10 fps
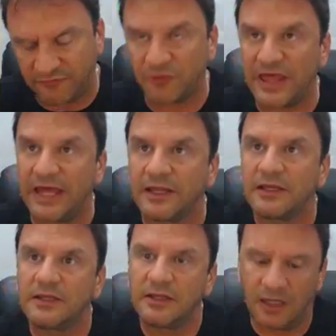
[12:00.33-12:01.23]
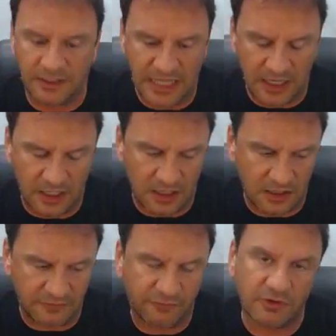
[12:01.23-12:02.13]
for that,
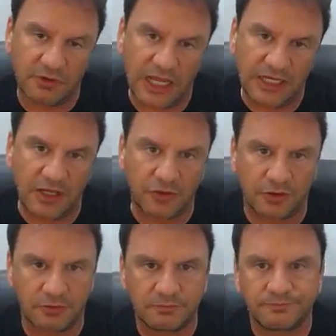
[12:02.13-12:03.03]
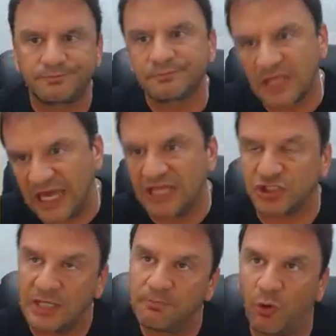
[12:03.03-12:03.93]
for any other
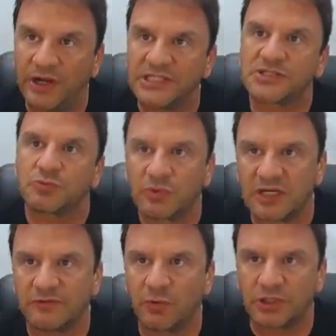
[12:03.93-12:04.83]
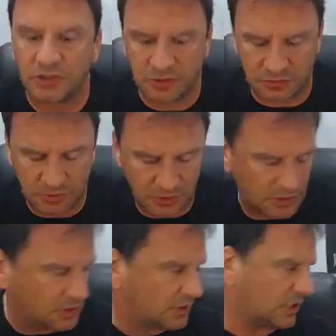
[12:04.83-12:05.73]
cash and points, whatever you want to do
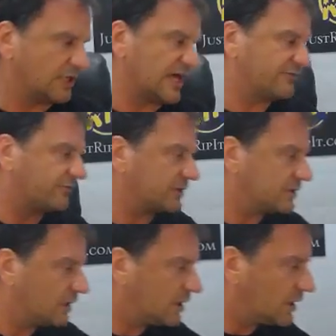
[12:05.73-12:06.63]
on that front.